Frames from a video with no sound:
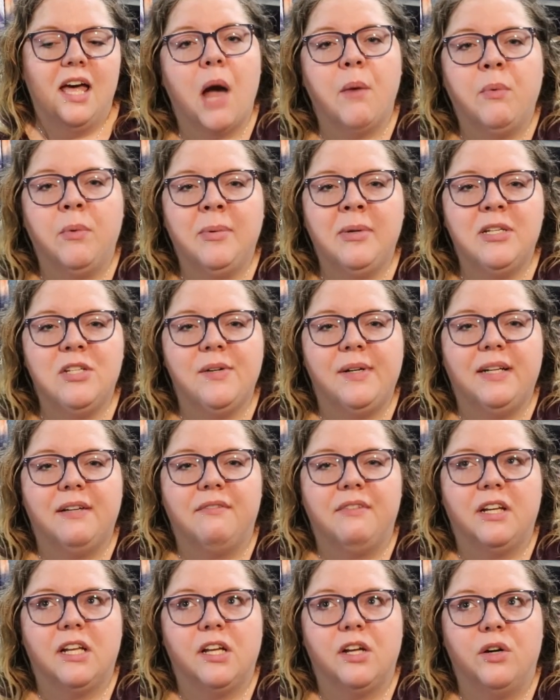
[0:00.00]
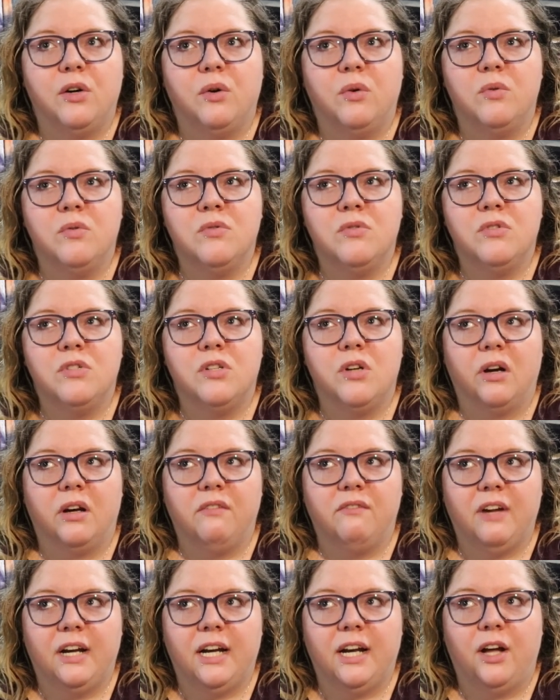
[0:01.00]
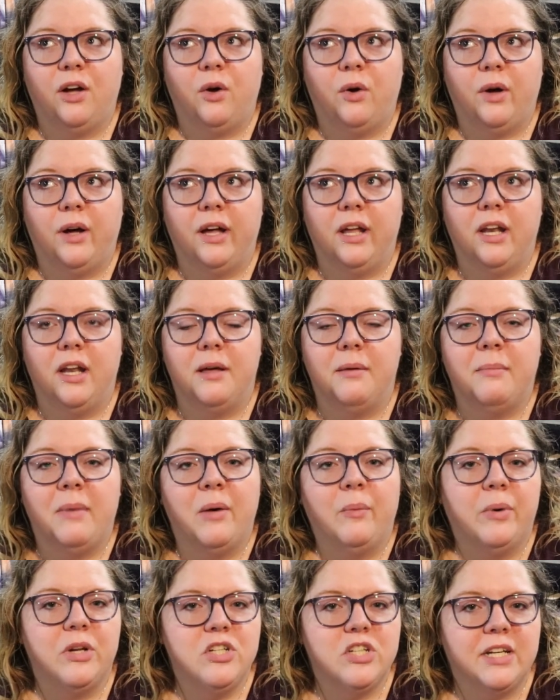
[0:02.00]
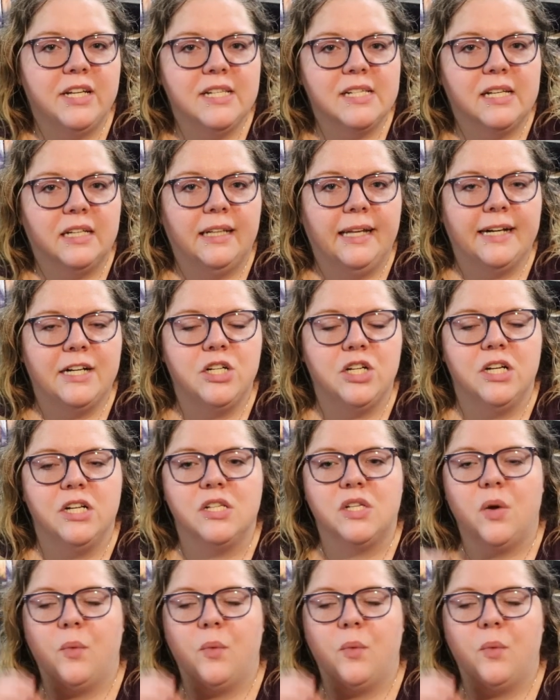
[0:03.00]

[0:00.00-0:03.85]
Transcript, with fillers: I will be doing a video during Veda on my Witchlands collection,